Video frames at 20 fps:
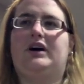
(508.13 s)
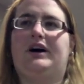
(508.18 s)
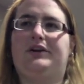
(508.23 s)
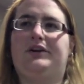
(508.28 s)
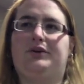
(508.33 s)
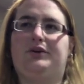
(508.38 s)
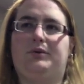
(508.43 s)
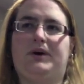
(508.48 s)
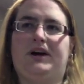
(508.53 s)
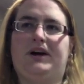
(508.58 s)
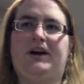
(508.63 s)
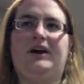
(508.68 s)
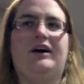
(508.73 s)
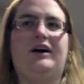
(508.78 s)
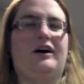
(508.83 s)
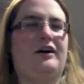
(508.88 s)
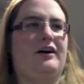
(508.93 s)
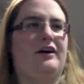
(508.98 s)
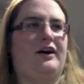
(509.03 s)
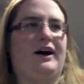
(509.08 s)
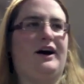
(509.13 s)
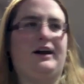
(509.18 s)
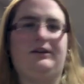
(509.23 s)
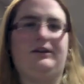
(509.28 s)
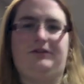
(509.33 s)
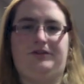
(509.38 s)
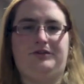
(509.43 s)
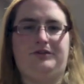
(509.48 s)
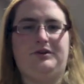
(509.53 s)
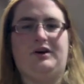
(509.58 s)
Either way, I
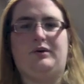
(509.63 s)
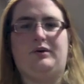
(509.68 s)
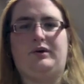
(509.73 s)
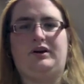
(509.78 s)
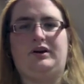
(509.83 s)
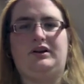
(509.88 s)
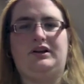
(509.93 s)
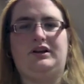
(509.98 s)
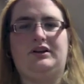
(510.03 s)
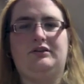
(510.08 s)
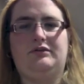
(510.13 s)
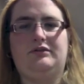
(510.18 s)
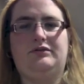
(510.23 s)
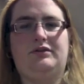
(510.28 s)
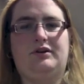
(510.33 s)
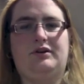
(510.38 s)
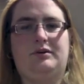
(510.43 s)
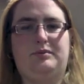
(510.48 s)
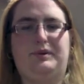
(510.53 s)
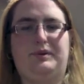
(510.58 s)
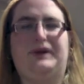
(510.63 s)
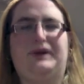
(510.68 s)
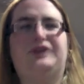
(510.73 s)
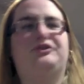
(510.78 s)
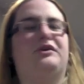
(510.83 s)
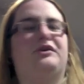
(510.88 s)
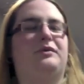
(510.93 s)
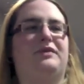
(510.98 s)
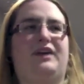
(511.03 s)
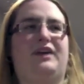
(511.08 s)
do not want to leave Play and
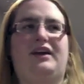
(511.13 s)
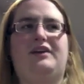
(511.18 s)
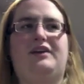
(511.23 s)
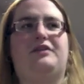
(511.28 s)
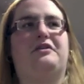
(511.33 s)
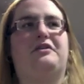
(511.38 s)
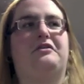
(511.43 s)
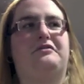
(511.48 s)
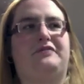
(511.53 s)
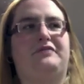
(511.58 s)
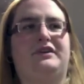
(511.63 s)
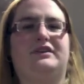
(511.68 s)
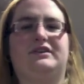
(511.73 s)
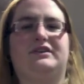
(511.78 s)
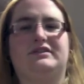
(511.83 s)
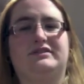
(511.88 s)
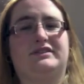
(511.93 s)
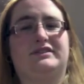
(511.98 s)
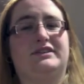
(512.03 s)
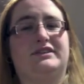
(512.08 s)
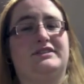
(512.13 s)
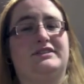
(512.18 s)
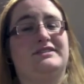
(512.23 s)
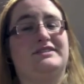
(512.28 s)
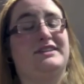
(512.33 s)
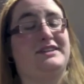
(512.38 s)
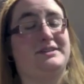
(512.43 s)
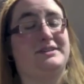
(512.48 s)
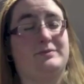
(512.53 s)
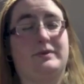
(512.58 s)
Trade with any hard feelings, because
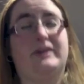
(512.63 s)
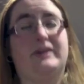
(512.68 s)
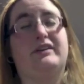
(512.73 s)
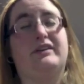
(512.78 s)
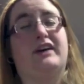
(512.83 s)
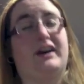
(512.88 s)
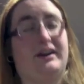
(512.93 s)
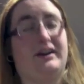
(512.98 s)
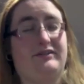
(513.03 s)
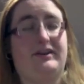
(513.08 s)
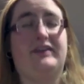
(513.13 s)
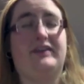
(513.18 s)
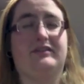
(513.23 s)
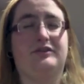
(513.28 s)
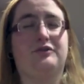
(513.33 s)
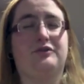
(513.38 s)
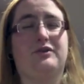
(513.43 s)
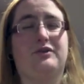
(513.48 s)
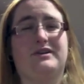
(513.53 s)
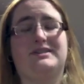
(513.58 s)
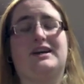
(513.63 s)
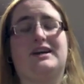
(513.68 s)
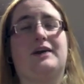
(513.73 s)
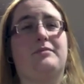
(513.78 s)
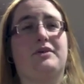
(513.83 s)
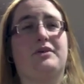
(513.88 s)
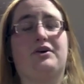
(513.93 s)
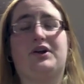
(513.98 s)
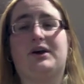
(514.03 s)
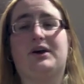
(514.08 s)
I have had a great time
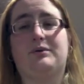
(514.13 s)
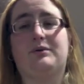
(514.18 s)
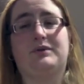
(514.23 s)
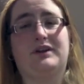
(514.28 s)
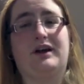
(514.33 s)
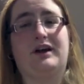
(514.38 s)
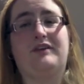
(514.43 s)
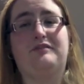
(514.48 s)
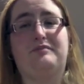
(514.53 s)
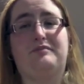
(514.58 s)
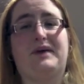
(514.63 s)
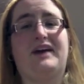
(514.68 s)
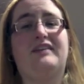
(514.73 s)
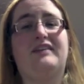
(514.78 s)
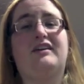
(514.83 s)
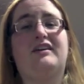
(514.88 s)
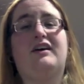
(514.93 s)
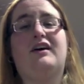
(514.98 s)
there, and I would not have met